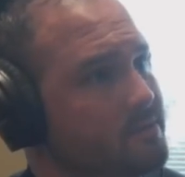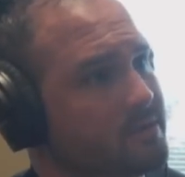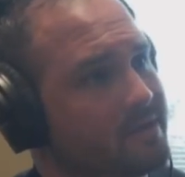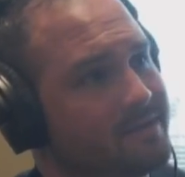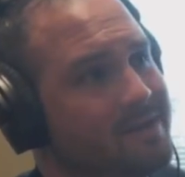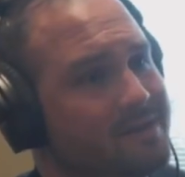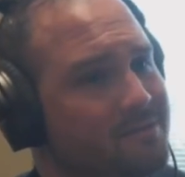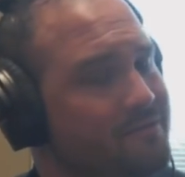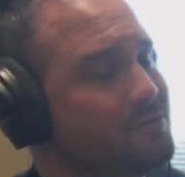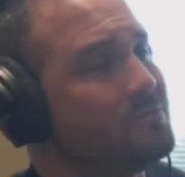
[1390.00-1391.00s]
I mean, look at
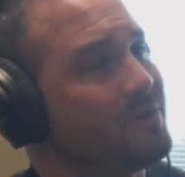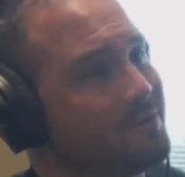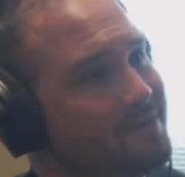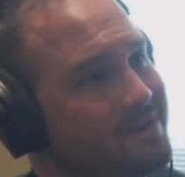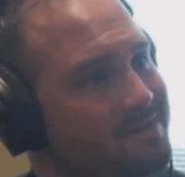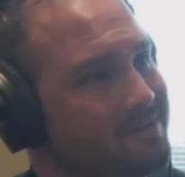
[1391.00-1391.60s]
the food pyramid.